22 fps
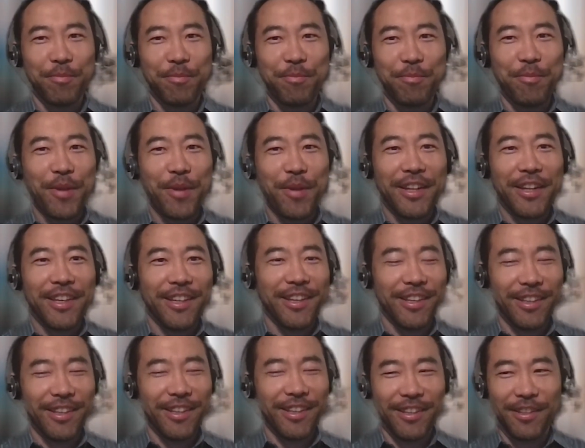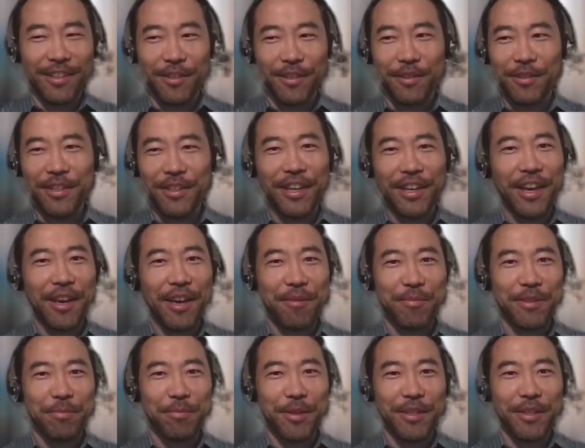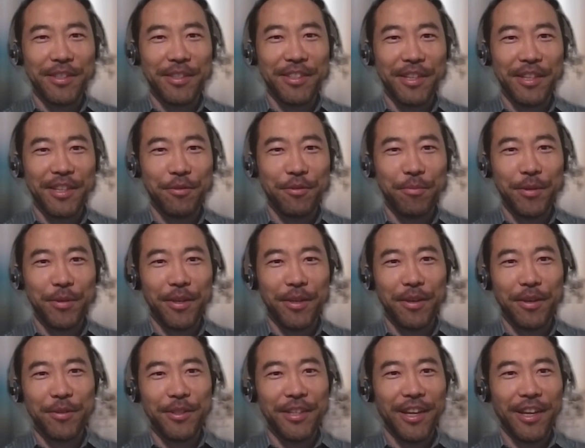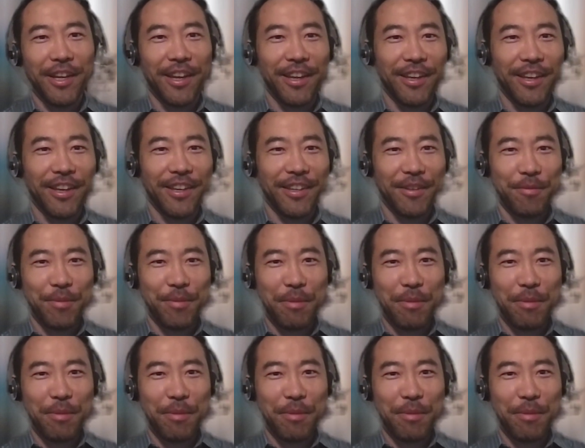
many DMs being sent to me every day.